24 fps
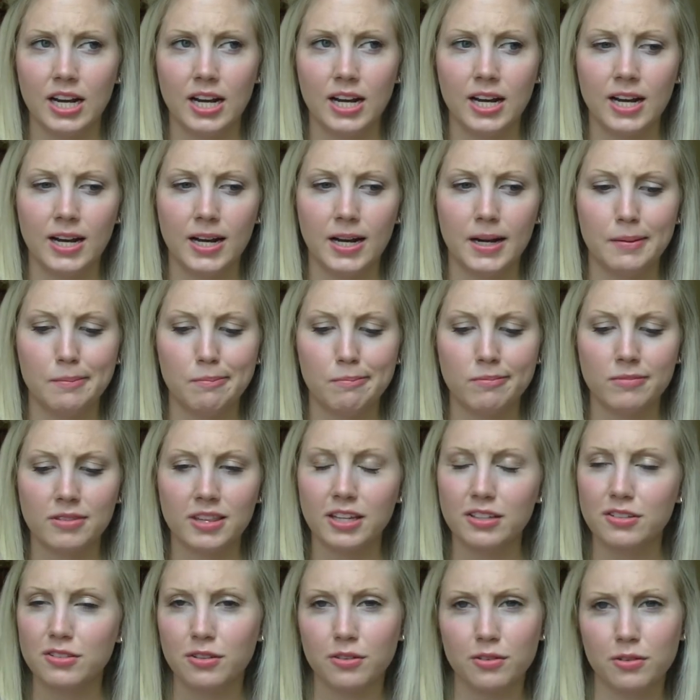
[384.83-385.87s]

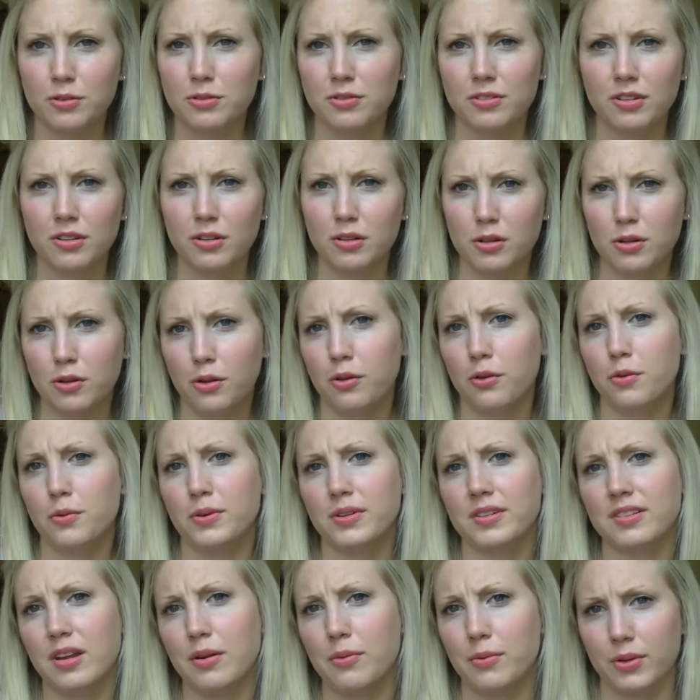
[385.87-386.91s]
Those are the only
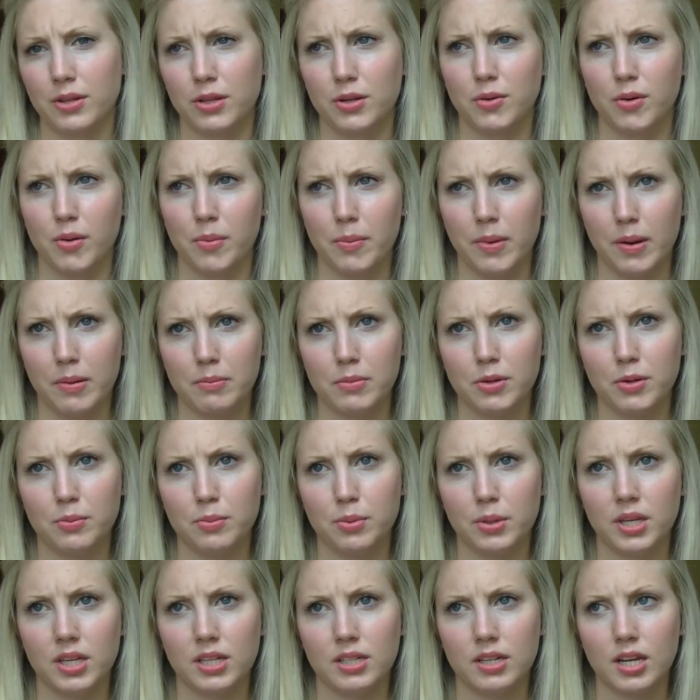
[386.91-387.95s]
ones I really remember
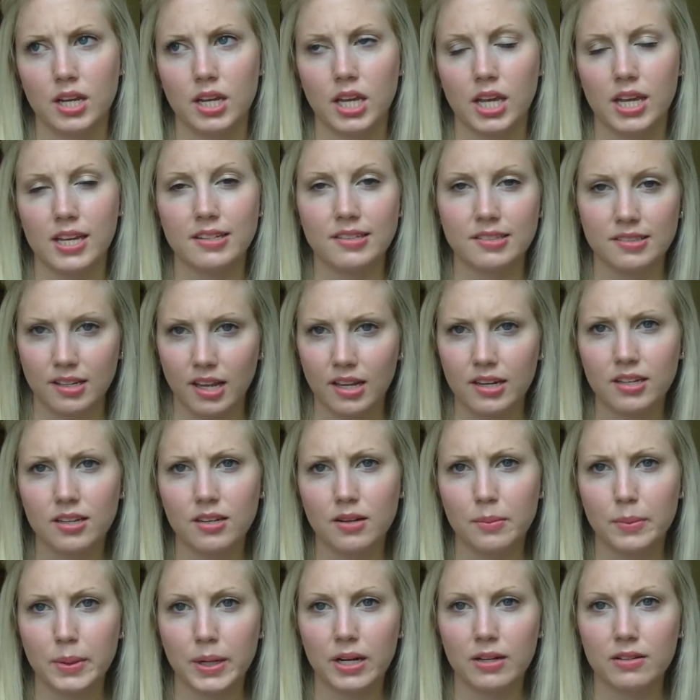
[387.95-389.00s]
being like
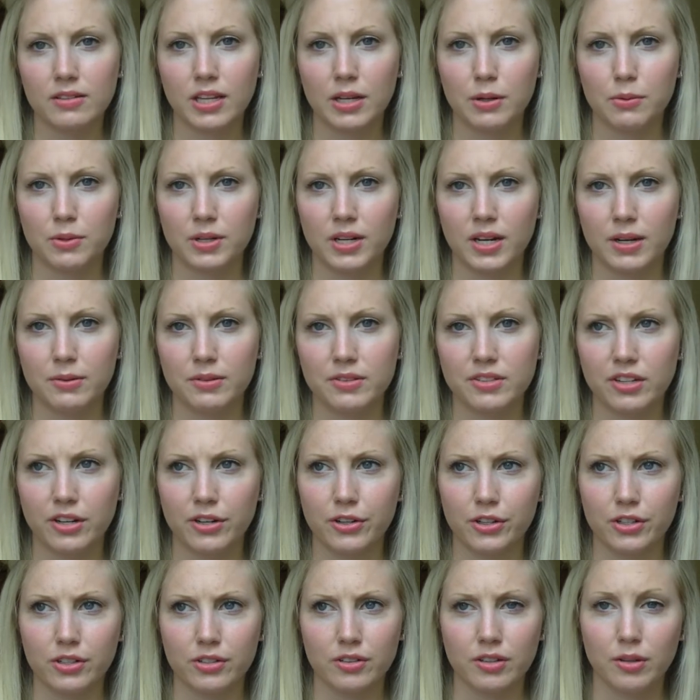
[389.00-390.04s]
excited about. Like when I was
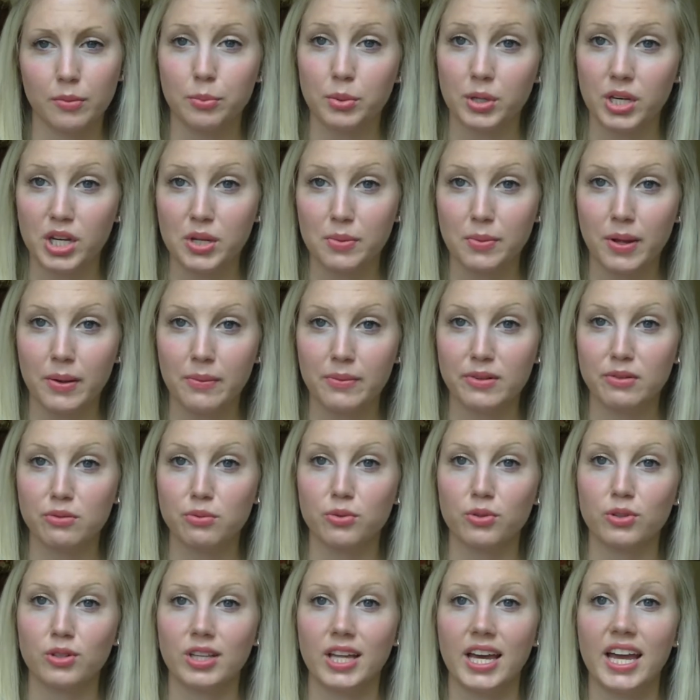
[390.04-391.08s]
younger, the Beanie Babies
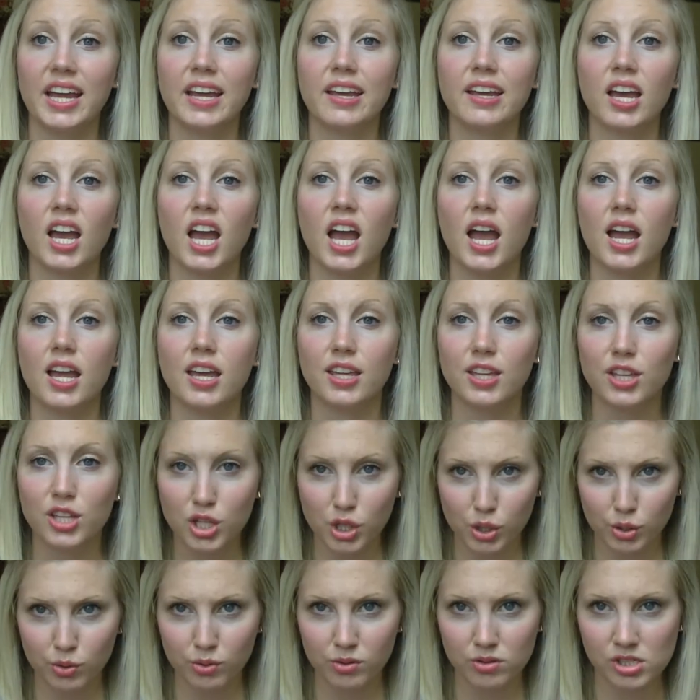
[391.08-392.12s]
were like
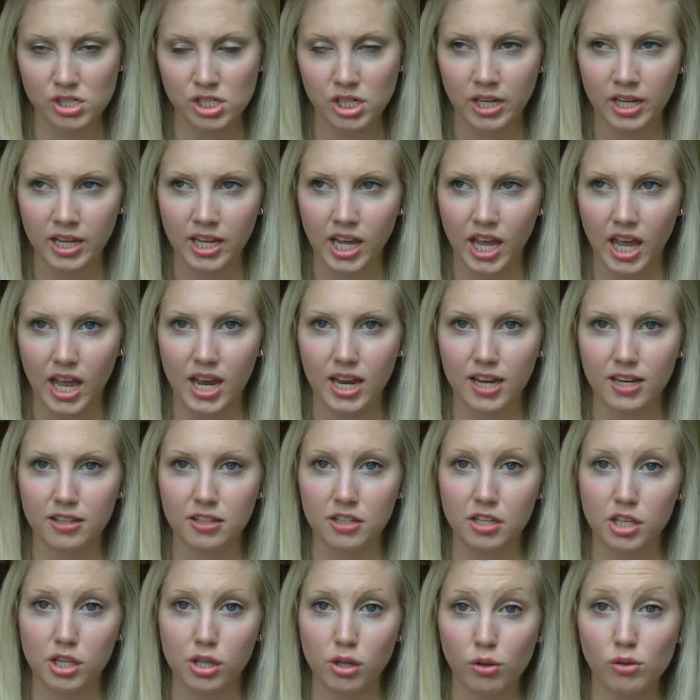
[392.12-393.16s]
huge,
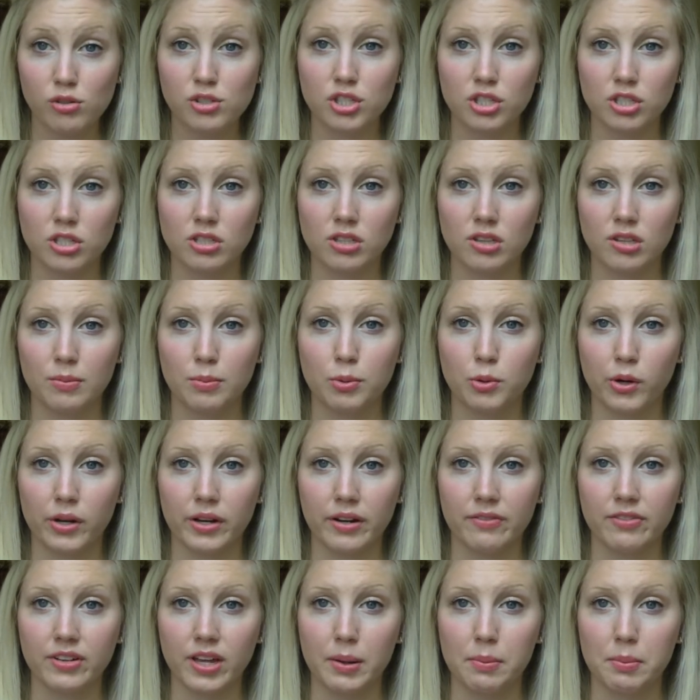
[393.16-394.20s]
and huge to the
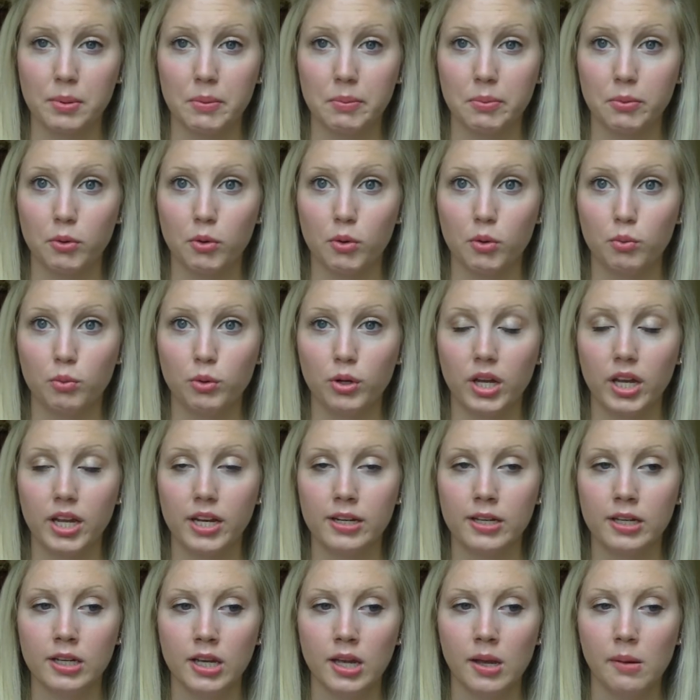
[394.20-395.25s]
point of like people
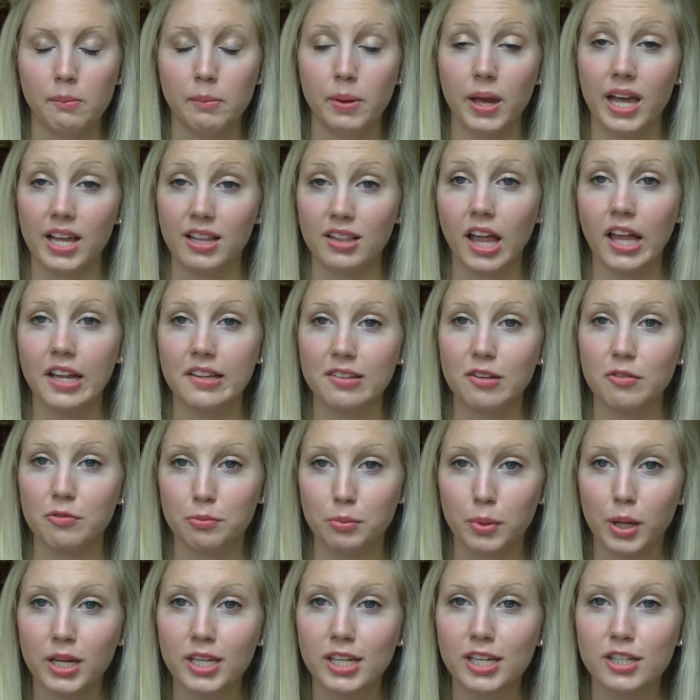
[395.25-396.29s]
would pay lots of
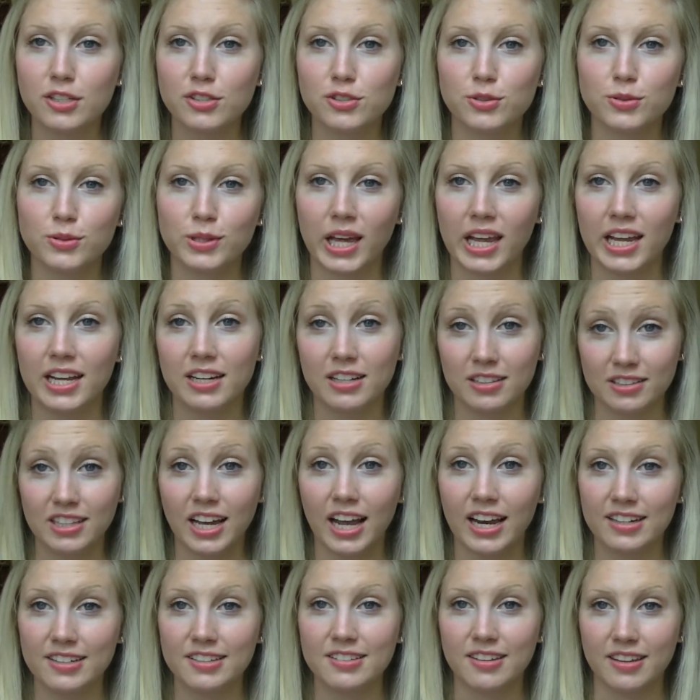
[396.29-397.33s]
money to like
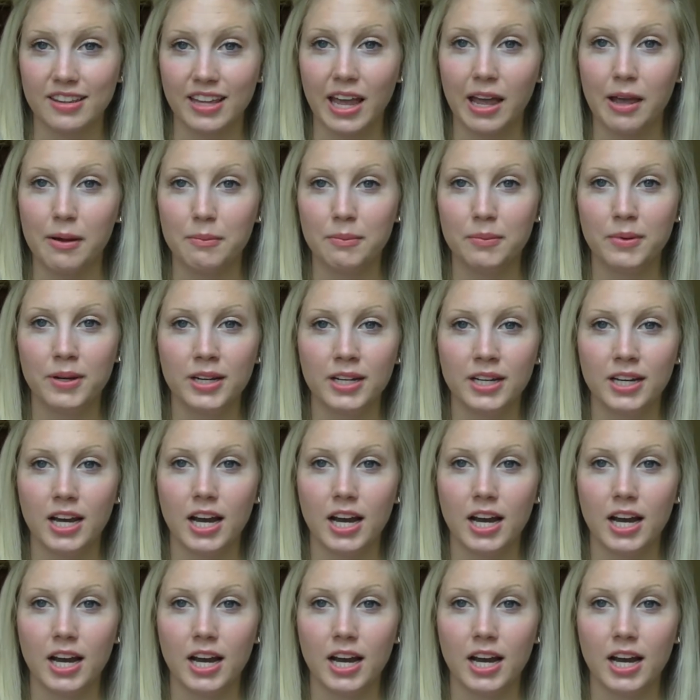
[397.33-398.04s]
collect them.